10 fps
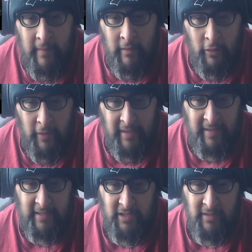Look at
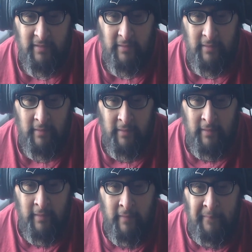this.
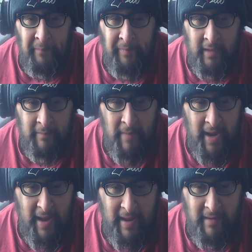
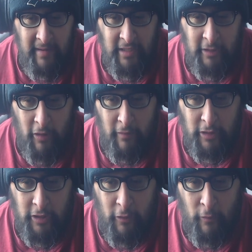Man, this is all
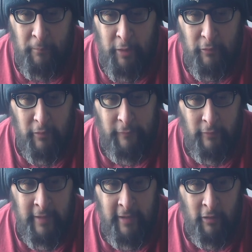so
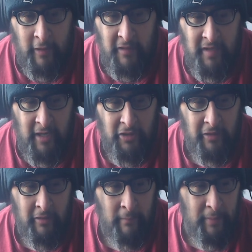beautiful. The
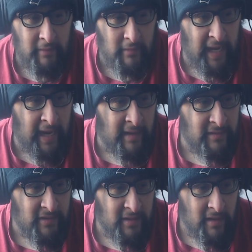architecture, the
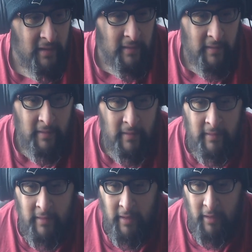buildings.
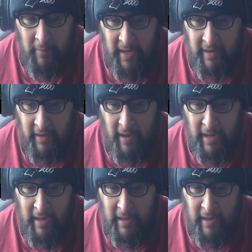My God.